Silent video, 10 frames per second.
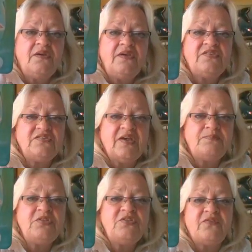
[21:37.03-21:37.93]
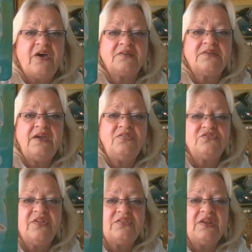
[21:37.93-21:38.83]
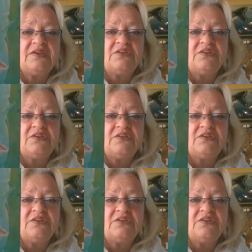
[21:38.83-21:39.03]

He's accepted the fact, hey, there's nothing I